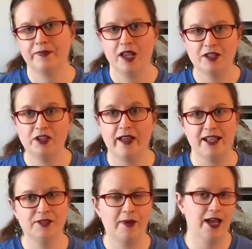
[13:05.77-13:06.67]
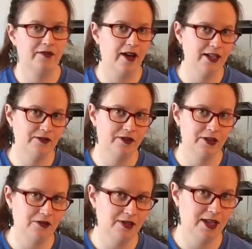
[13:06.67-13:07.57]
So that's my advice for
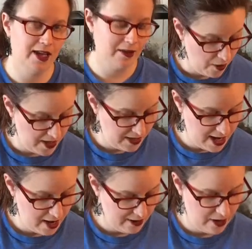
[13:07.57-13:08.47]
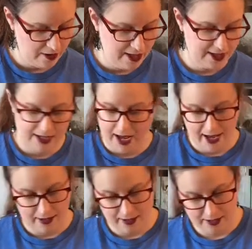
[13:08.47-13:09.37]
you, Sam. And then now I need to
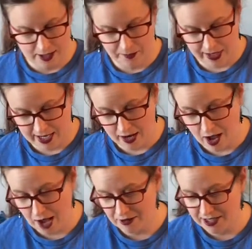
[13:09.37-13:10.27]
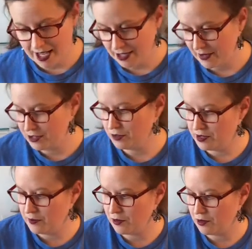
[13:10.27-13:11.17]
tag somebody. Now I was tagged by 2
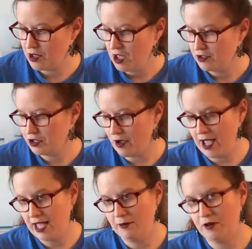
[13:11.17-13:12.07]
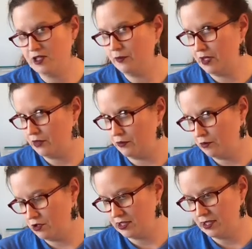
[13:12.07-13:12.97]
people, so I am going to bend the
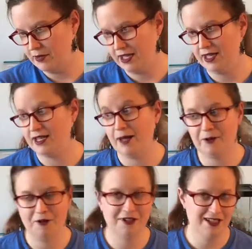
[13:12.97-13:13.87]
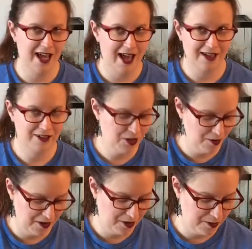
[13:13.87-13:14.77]
rules a little bit again, and I'm going to tag 2
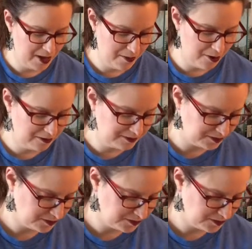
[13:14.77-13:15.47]
other people.